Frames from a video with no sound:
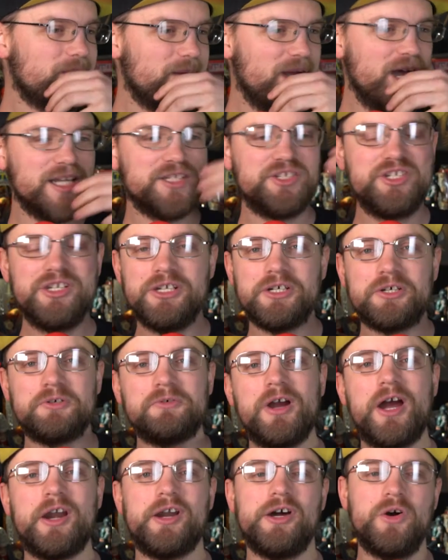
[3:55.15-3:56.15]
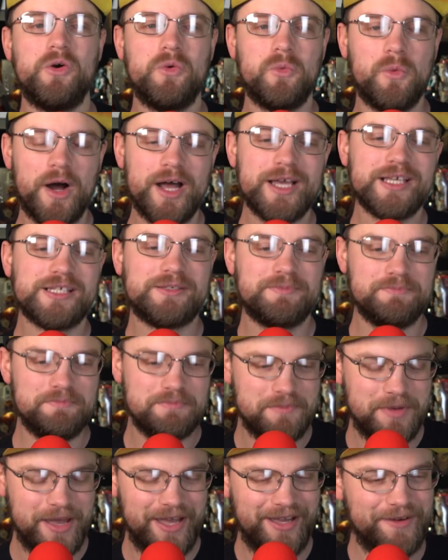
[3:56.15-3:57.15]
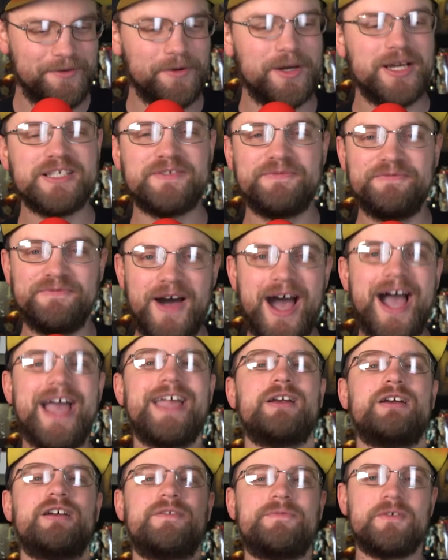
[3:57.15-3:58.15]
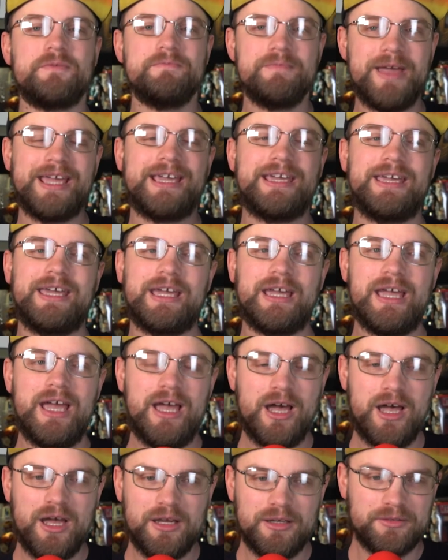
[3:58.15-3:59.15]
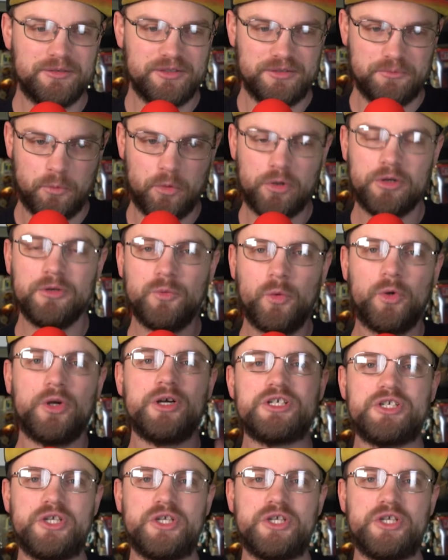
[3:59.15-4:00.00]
uh, Gina Carano was was fired for making World War